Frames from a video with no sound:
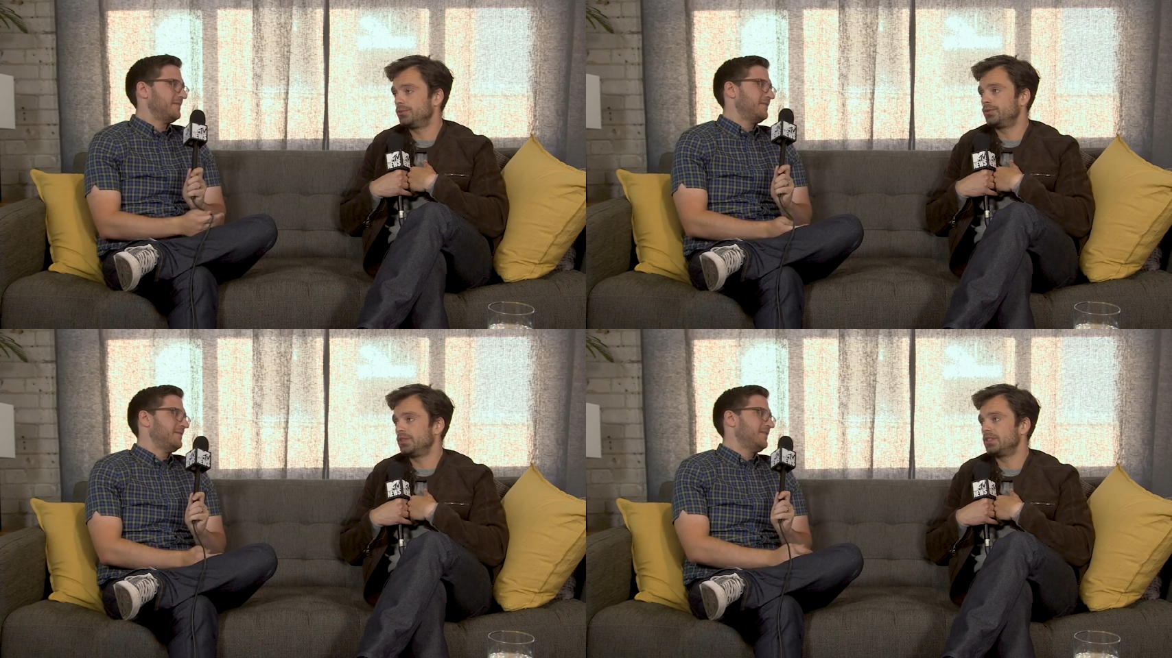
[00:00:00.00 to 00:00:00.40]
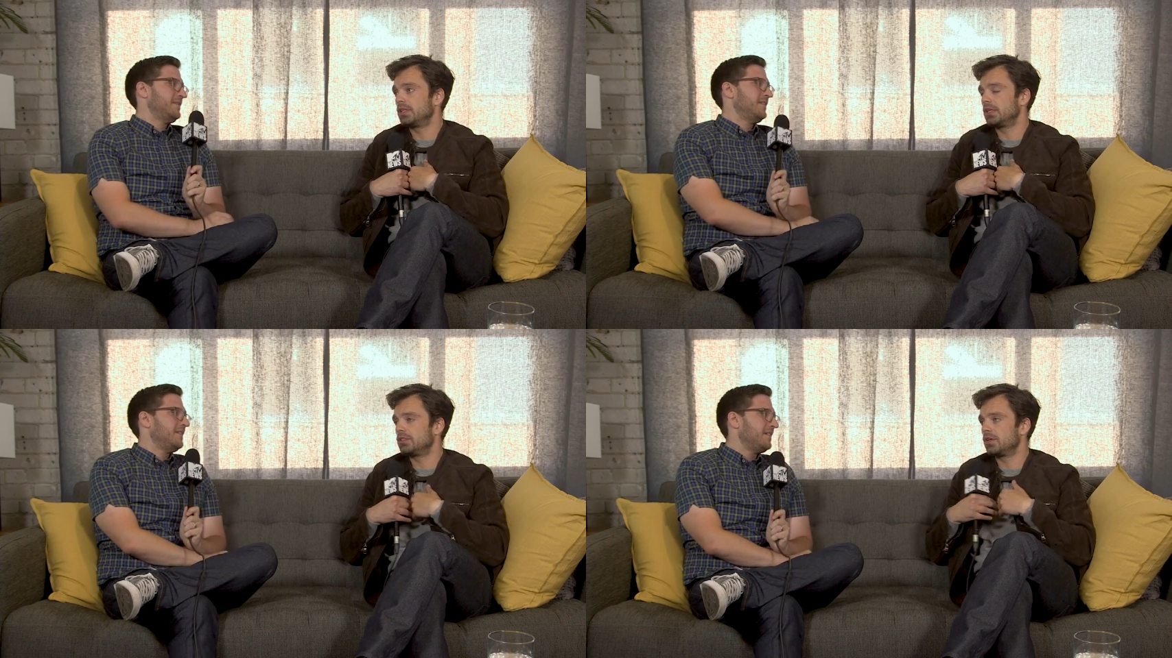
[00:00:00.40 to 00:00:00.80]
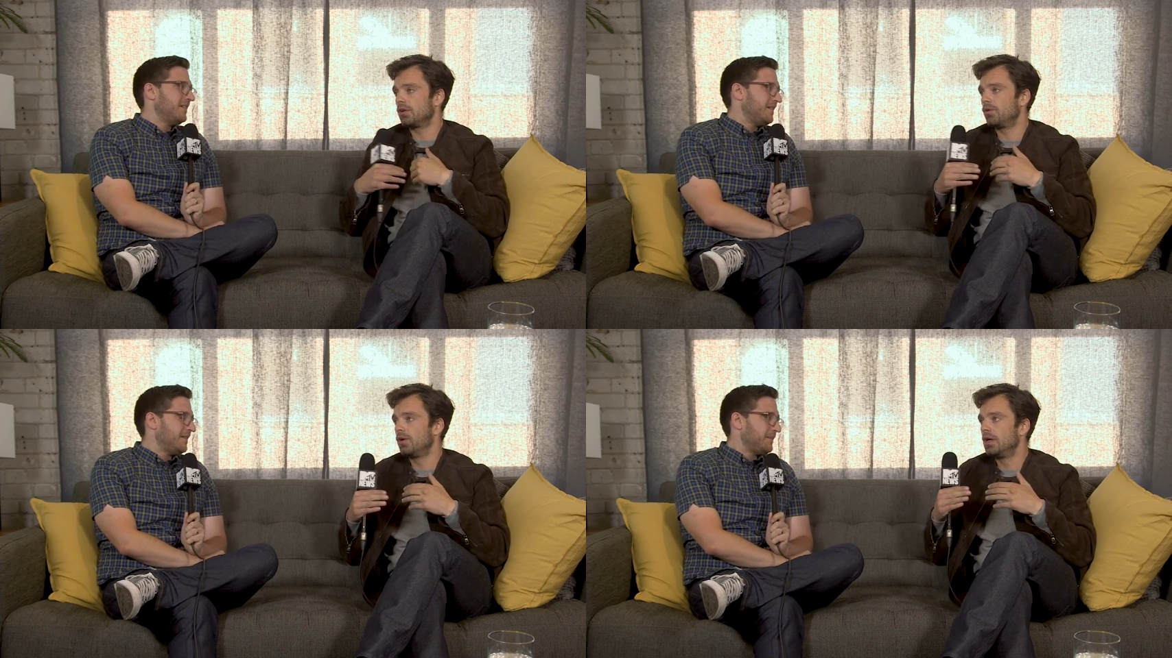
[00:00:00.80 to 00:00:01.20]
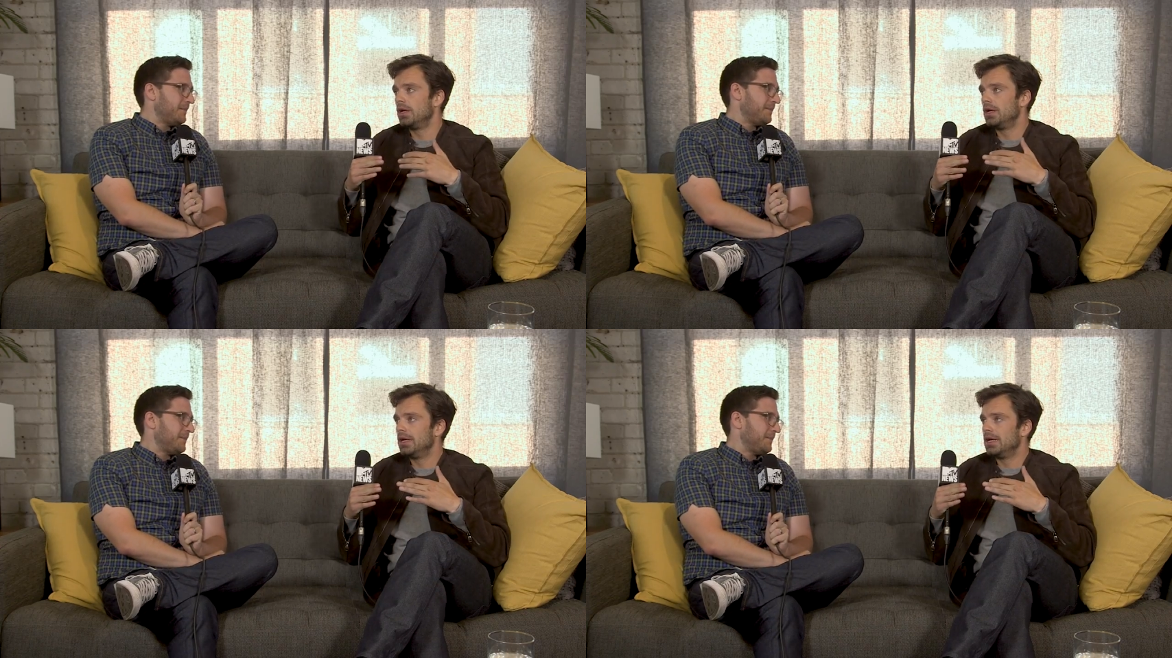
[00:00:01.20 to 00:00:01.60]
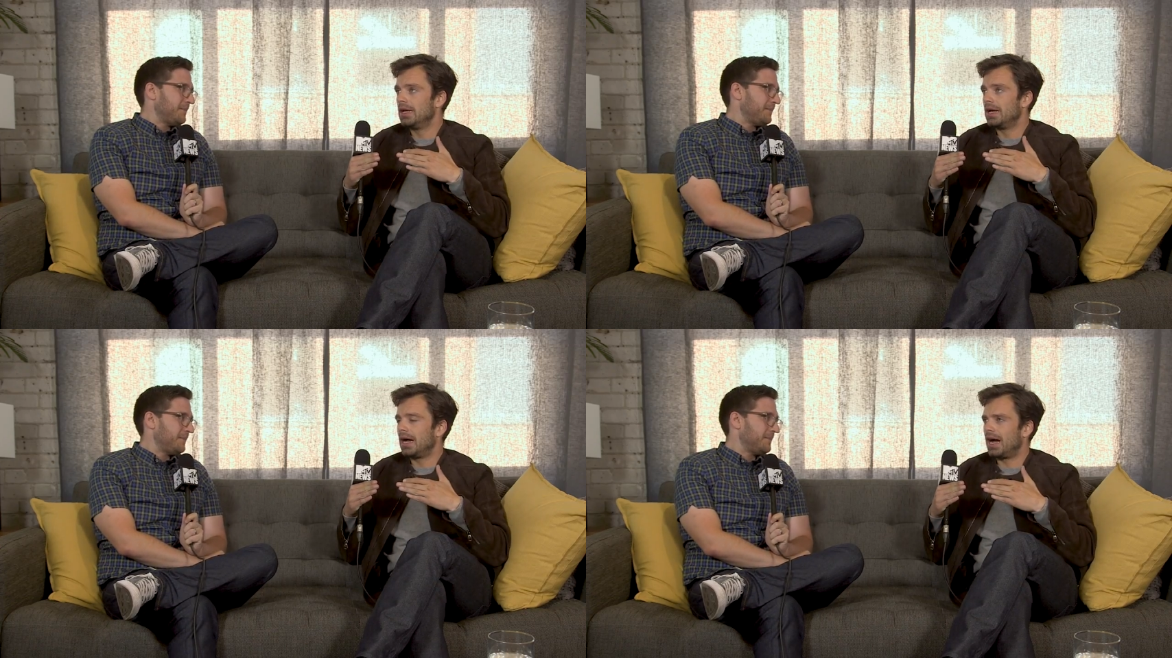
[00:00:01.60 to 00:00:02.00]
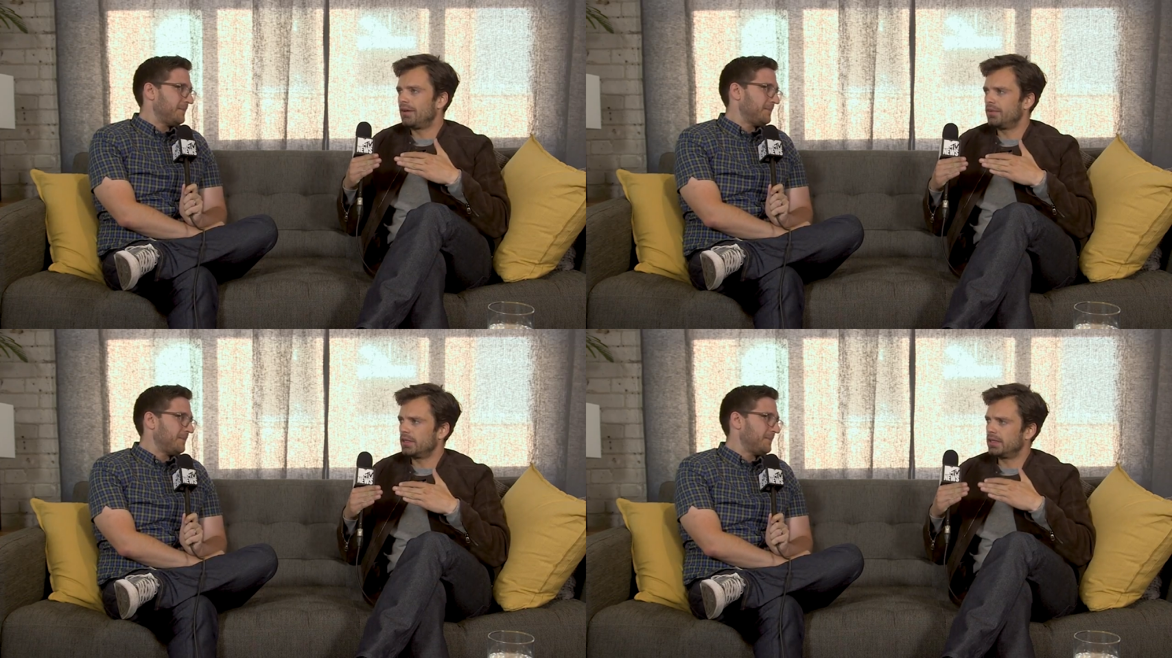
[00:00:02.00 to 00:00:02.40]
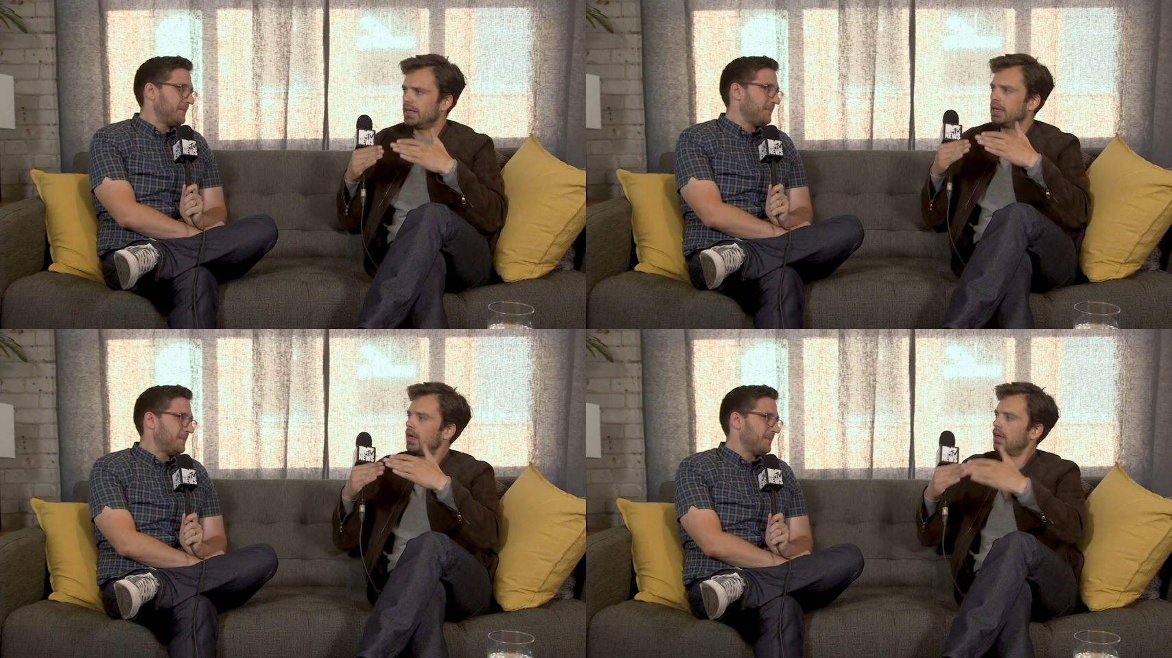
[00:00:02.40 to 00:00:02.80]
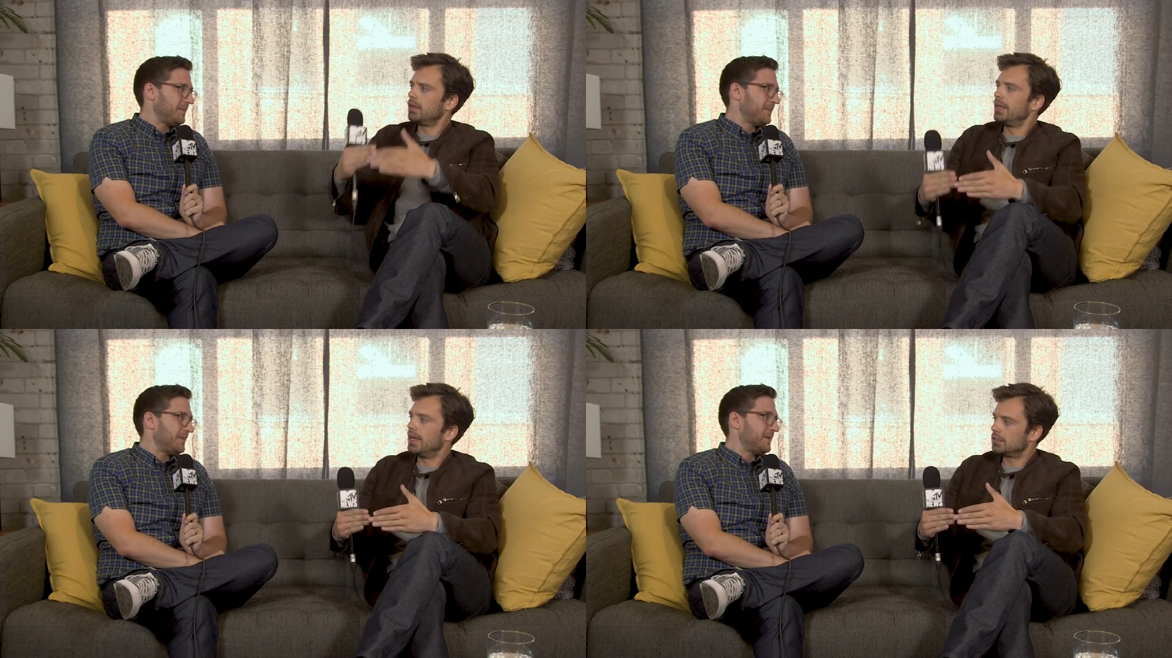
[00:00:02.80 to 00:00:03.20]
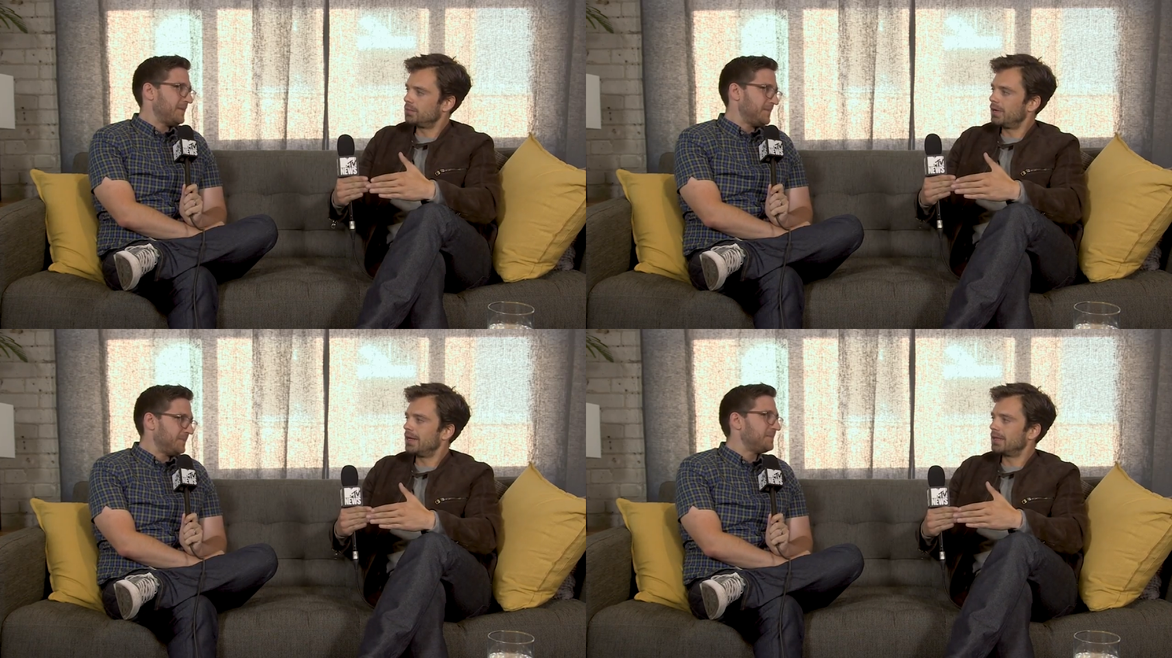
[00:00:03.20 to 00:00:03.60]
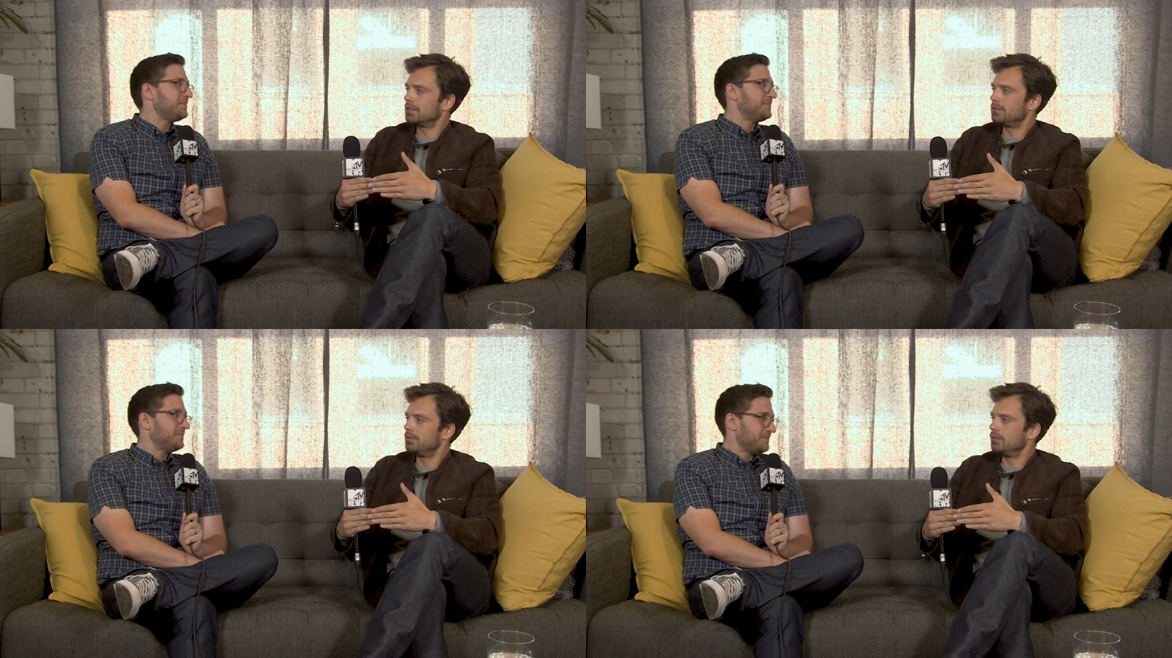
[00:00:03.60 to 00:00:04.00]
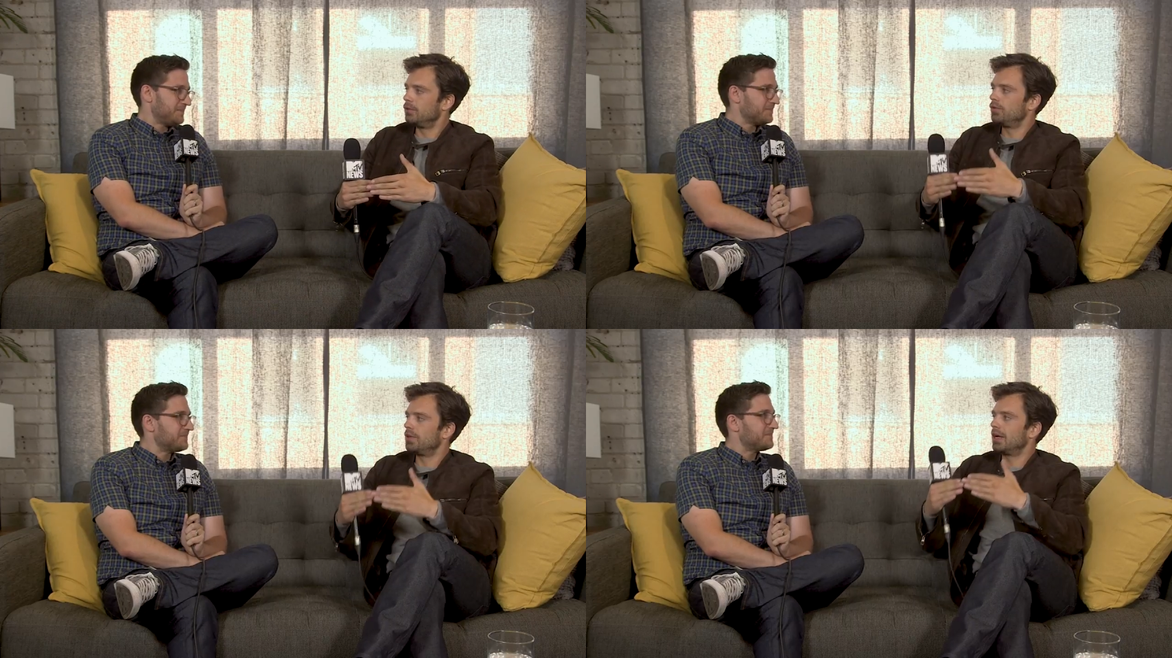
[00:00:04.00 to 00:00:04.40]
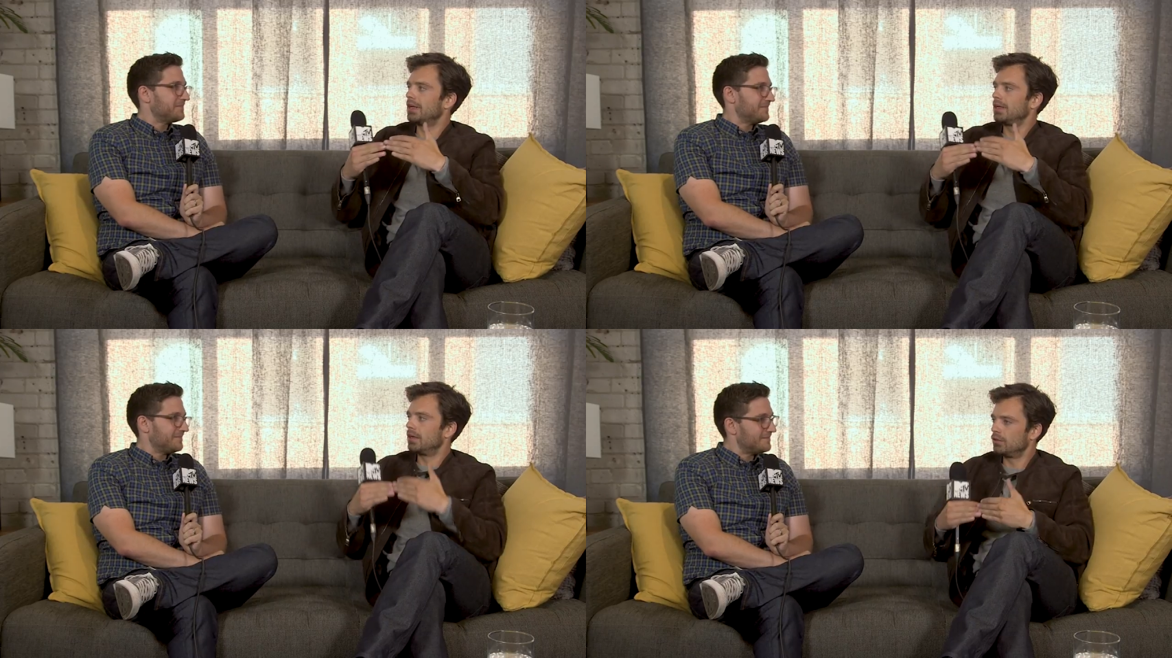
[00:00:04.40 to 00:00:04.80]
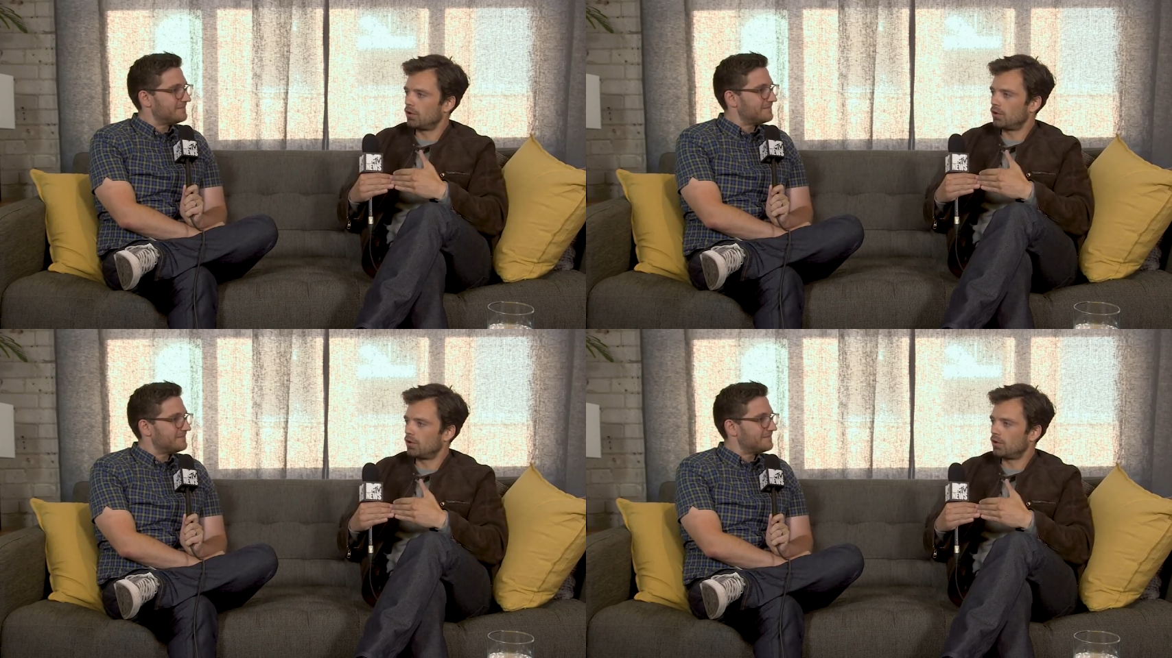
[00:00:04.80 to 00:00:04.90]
Speaker 1: two movies, and so I feel like they can kind of guess my next move, and I can